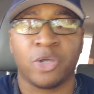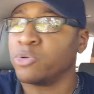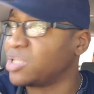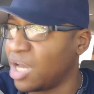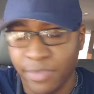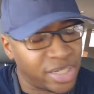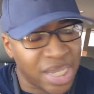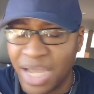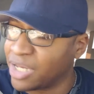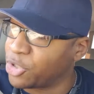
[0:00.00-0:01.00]
Don't tell me you
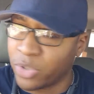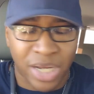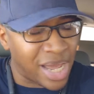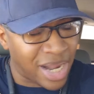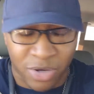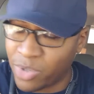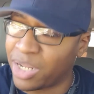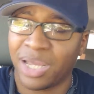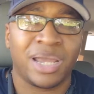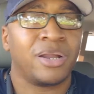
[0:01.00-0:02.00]
can't do it. I don't want
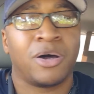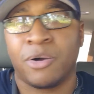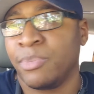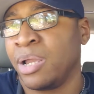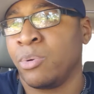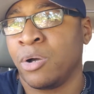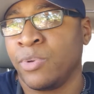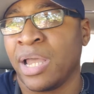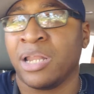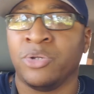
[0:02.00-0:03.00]
to hear it. Oh, man, well,
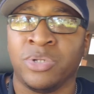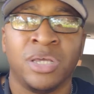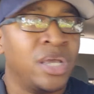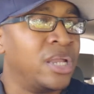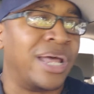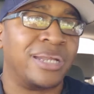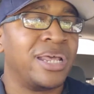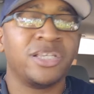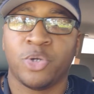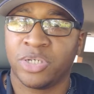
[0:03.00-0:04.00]
we got to do it. Now,
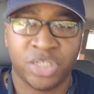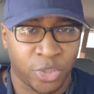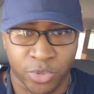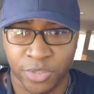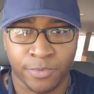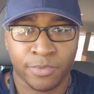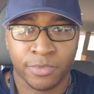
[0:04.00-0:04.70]
there's no excuse.